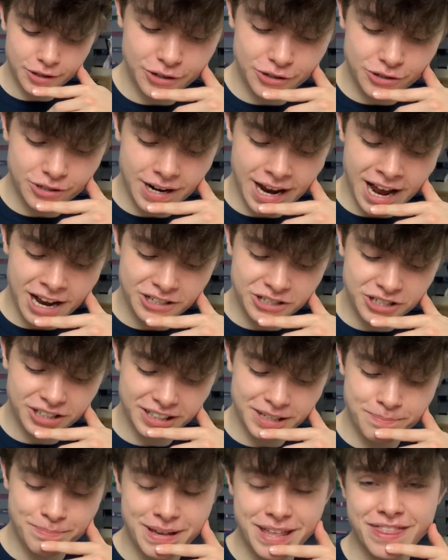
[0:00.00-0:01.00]
should
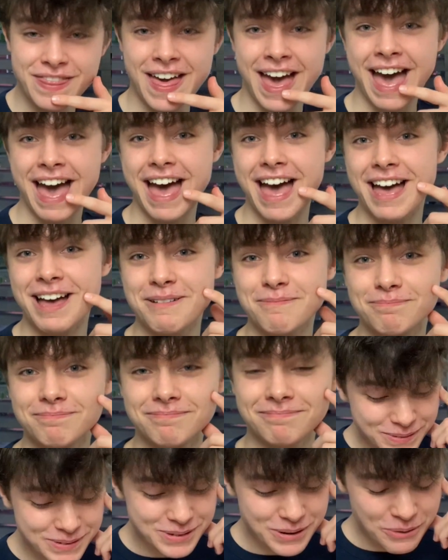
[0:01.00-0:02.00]
actually be there.
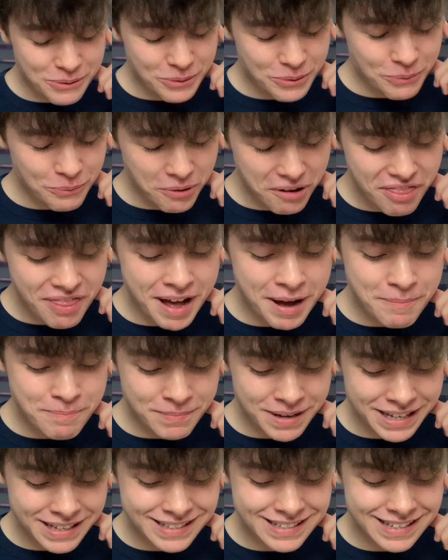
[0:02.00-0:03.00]
So what that
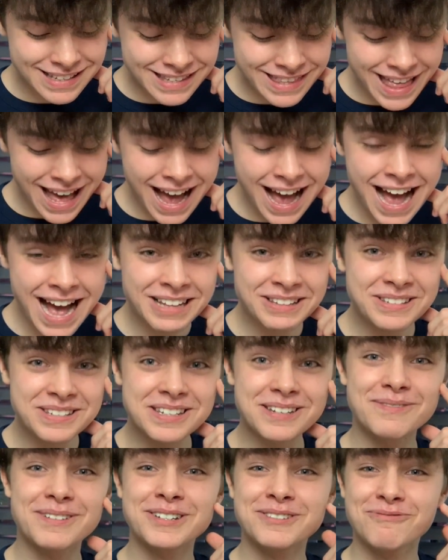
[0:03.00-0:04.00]
means is that
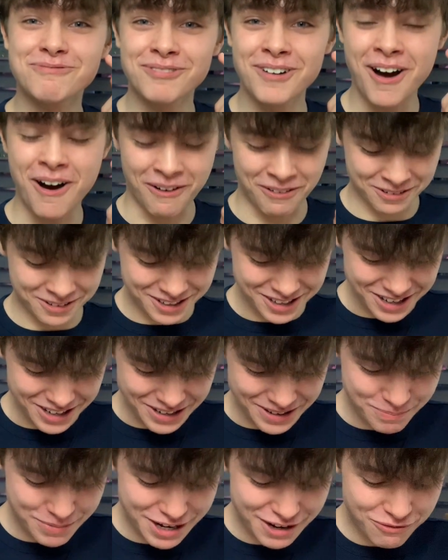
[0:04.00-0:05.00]
answer is wrong,
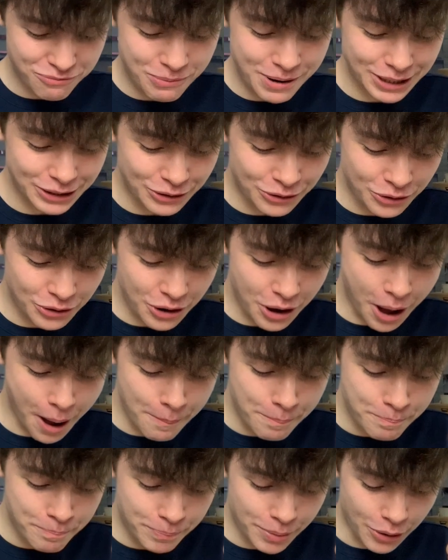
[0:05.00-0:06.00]
but if we look
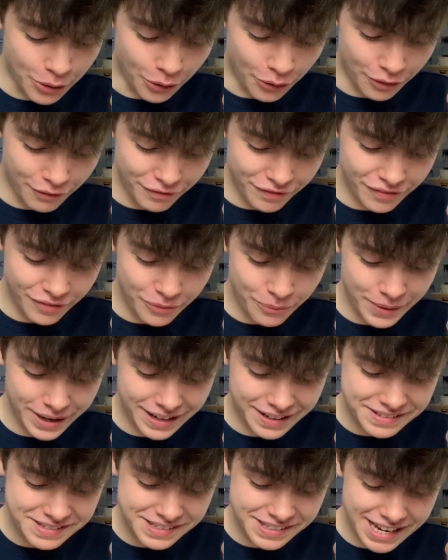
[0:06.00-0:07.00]
above, we
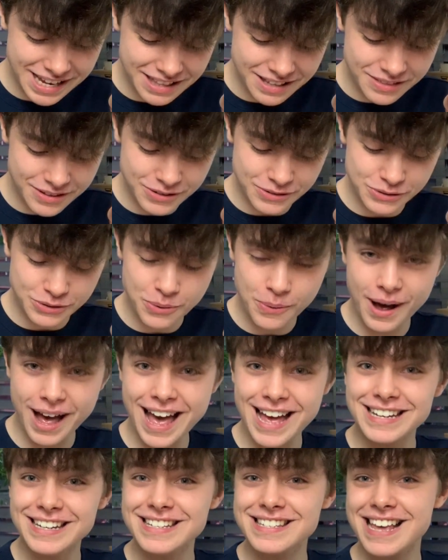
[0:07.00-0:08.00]
can see that the
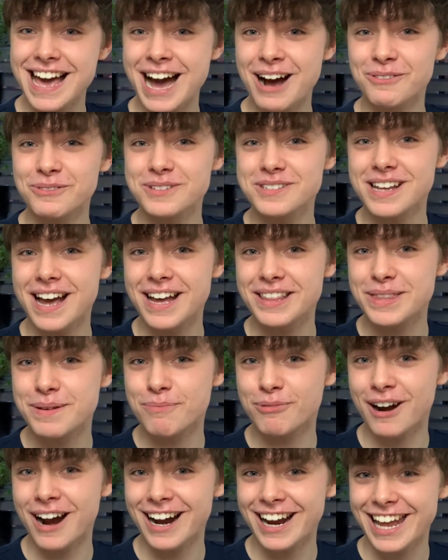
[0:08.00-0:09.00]
squared is outside the
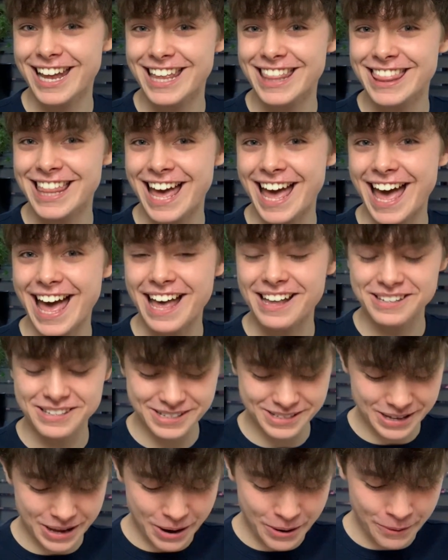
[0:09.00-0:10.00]
bracket there.
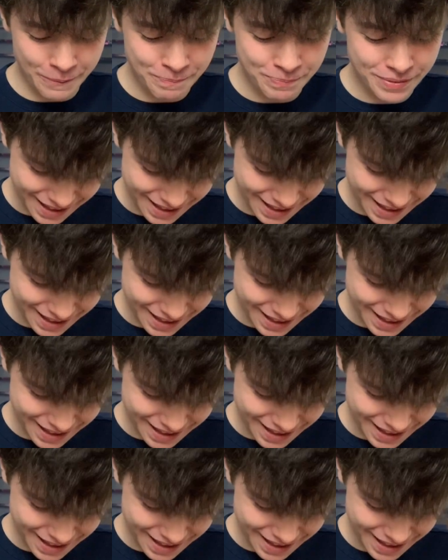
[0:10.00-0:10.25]
So